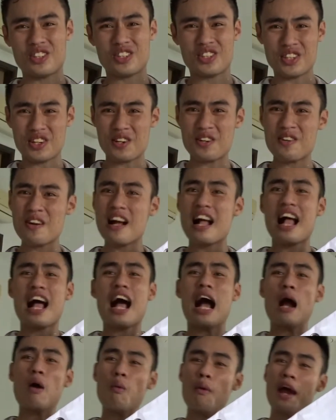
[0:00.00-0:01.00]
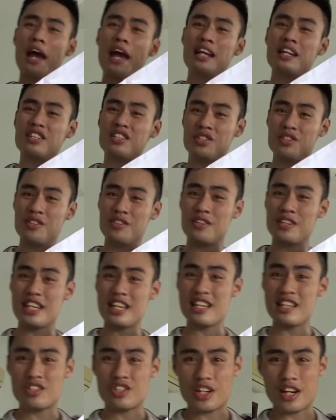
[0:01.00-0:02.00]
So I went to the
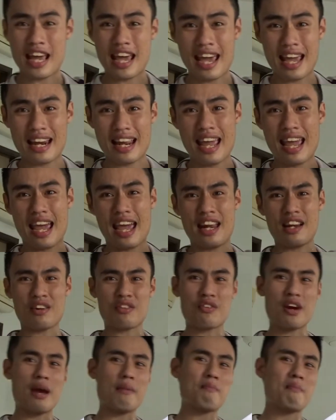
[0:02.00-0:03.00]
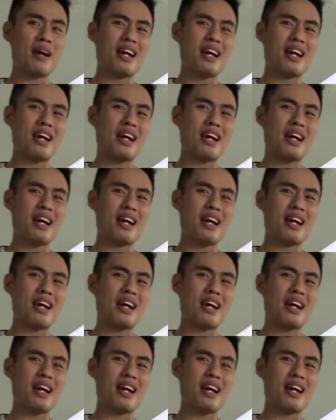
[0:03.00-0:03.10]
internet and grabbed